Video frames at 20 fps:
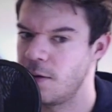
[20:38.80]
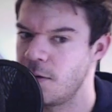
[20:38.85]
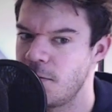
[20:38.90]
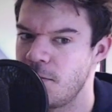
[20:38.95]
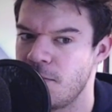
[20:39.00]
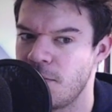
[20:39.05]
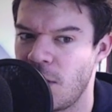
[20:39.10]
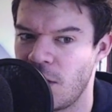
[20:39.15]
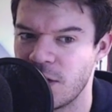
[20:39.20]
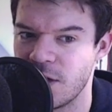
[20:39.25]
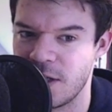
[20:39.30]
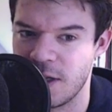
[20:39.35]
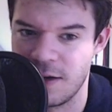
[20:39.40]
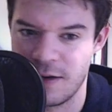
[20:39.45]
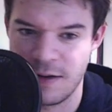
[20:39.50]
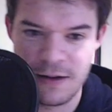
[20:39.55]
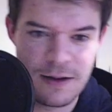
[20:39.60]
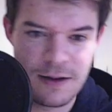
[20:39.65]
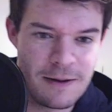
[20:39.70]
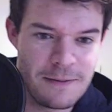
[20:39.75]
Monza.
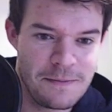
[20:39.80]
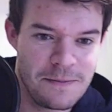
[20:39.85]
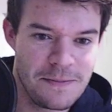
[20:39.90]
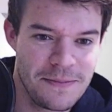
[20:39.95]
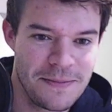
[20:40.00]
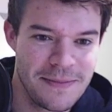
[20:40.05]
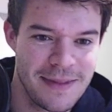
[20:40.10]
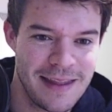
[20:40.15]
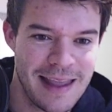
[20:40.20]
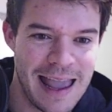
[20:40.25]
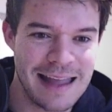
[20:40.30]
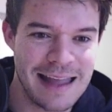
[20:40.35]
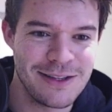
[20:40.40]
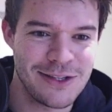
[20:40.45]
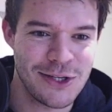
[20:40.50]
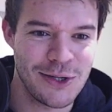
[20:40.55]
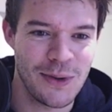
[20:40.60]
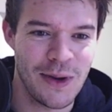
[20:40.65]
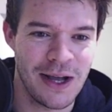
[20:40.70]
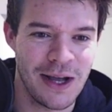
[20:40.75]

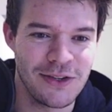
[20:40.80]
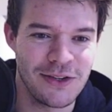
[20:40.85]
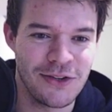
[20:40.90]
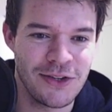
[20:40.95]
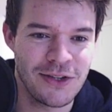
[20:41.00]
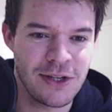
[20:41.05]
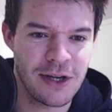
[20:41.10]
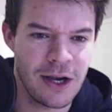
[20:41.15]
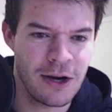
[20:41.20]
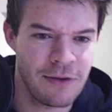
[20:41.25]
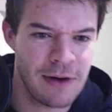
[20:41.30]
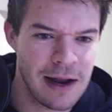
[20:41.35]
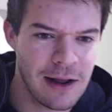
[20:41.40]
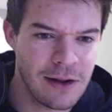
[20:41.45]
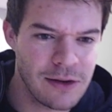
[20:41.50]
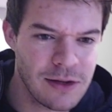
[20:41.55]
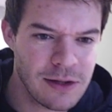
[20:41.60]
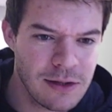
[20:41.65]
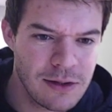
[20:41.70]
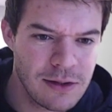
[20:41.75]
N200 around
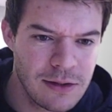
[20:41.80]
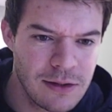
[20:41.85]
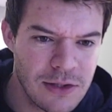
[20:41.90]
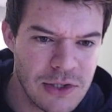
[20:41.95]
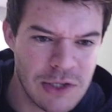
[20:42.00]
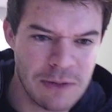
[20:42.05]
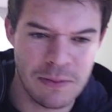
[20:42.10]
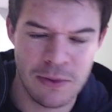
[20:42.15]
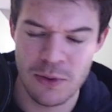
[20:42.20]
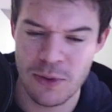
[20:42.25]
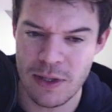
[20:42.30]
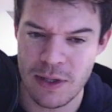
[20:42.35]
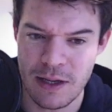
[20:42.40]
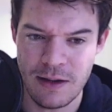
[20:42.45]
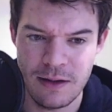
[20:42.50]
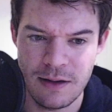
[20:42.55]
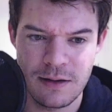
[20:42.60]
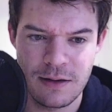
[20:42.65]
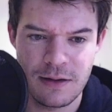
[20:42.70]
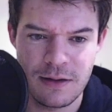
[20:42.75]
Suzuka.
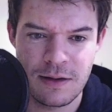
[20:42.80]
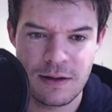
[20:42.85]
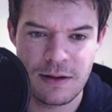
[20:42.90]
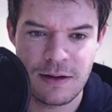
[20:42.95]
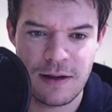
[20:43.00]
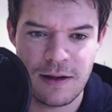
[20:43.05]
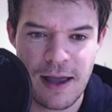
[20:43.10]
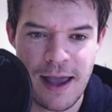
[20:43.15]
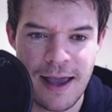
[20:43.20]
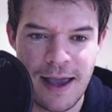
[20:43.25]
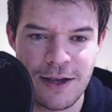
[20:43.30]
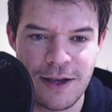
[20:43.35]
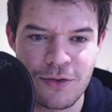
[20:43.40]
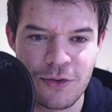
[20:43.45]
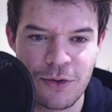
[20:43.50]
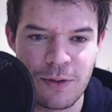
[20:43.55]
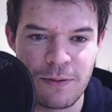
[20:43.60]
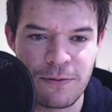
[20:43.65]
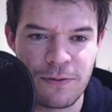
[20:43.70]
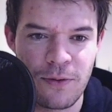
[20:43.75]
And
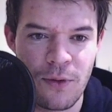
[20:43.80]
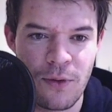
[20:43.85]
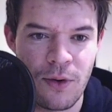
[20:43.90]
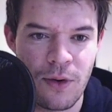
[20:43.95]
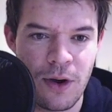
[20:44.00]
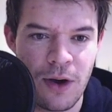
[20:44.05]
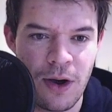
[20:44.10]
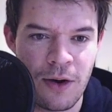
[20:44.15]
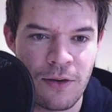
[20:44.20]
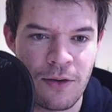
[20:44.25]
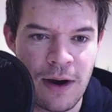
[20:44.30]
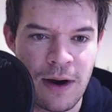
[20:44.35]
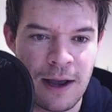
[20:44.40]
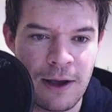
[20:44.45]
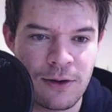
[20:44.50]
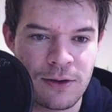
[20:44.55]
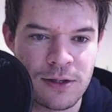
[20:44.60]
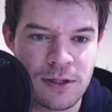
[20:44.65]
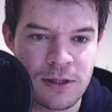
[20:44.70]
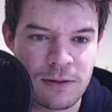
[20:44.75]
Group 4
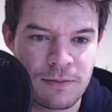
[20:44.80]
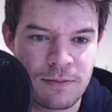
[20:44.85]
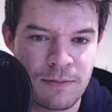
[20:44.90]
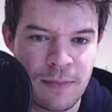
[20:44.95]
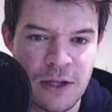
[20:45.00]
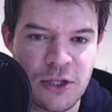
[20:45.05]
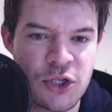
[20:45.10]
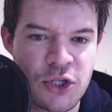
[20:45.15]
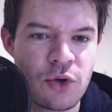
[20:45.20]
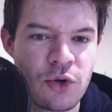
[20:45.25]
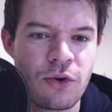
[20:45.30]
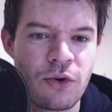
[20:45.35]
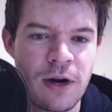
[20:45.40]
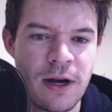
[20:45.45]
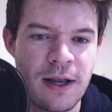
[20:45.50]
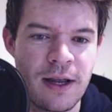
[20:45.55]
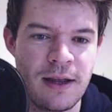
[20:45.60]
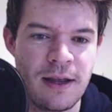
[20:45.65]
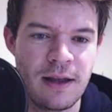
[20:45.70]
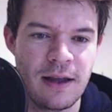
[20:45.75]
around
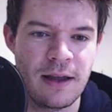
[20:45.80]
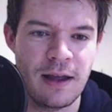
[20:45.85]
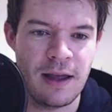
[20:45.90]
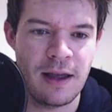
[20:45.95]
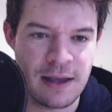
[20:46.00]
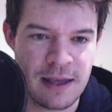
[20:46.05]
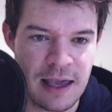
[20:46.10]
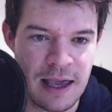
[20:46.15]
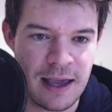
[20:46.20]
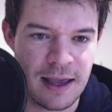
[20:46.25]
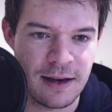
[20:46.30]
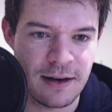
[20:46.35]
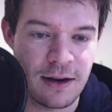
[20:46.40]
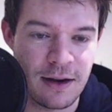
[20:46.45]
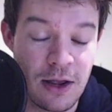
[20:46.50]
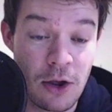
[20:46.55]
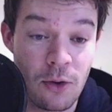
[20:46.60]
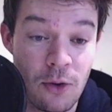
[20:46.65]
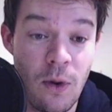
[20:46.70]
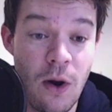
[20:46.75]
Maggiore again.
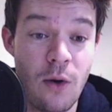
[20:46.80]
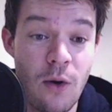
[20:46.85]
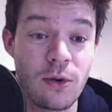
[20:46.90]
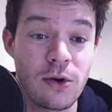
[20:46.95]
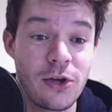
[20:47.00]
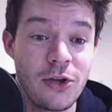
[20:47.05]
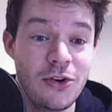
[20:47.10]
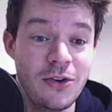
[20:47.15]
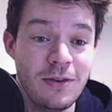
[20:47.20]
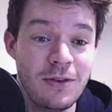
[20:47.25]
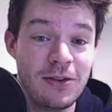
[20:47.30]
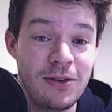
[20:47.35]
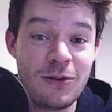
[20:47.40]
Whoa, couldn't